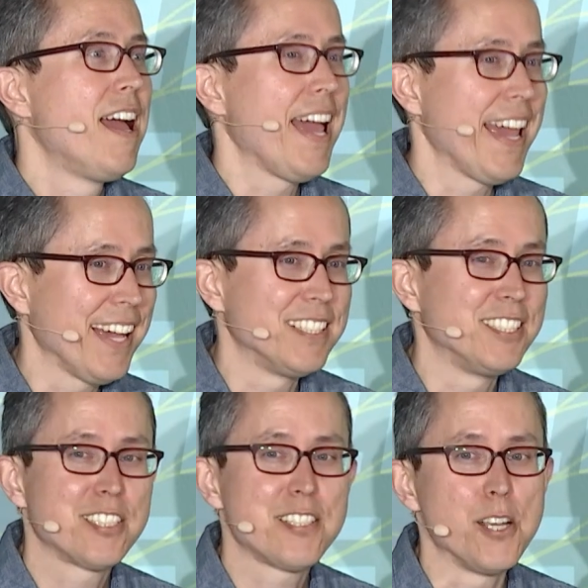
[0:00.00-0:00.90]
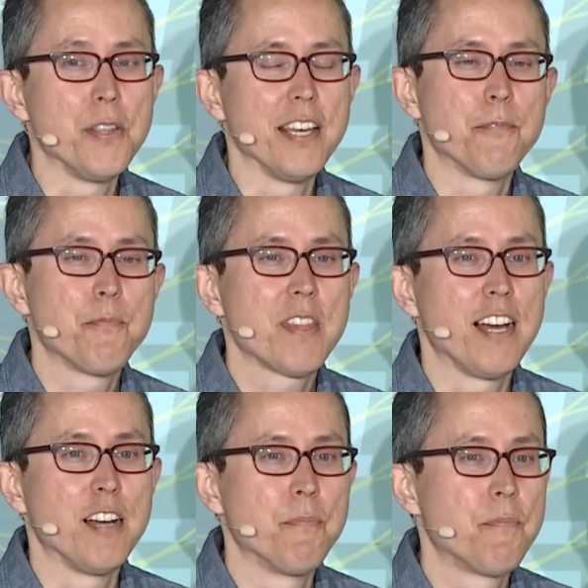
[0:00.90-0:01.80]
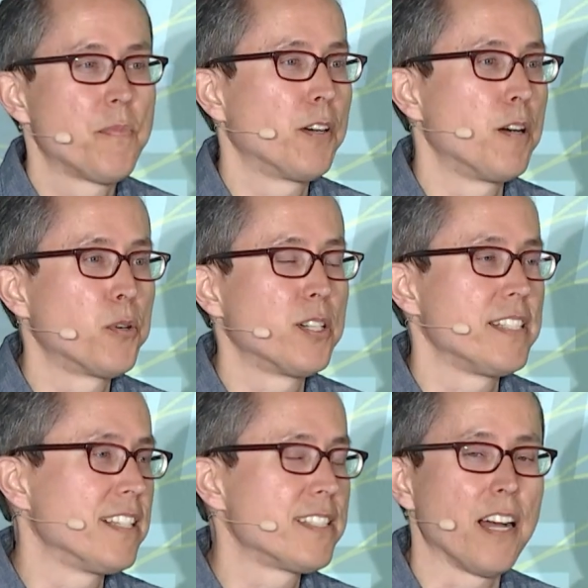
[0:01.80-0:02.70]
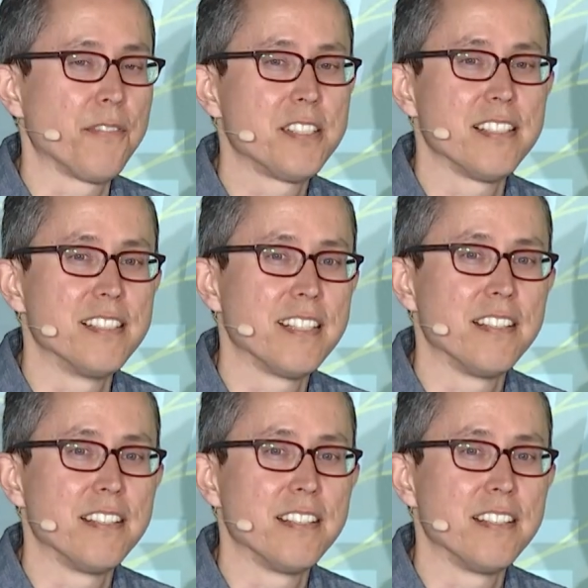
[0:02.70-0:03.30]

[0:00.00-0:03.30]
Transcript: And just know that there are more dentist offices